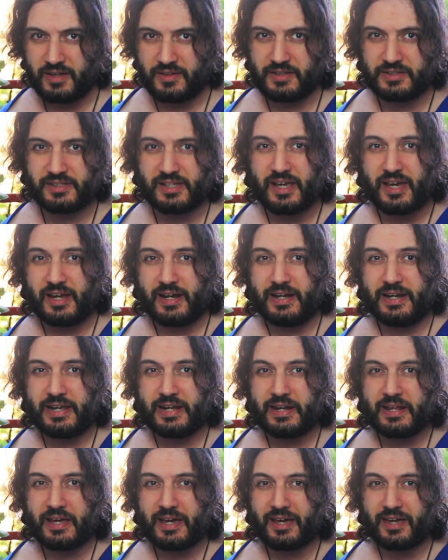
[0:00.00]
This
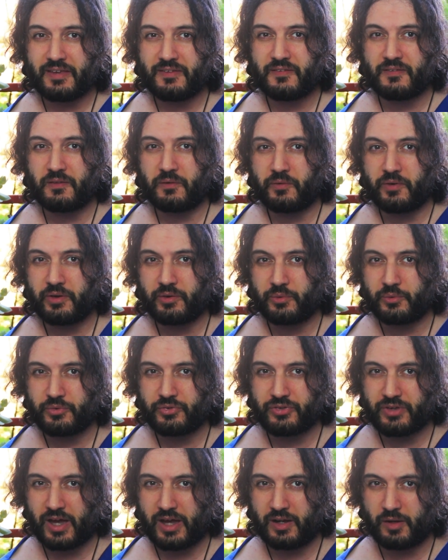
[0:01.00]
linear historical
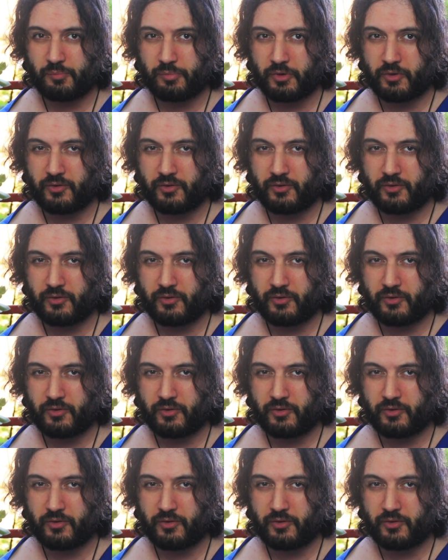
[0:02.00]
scale of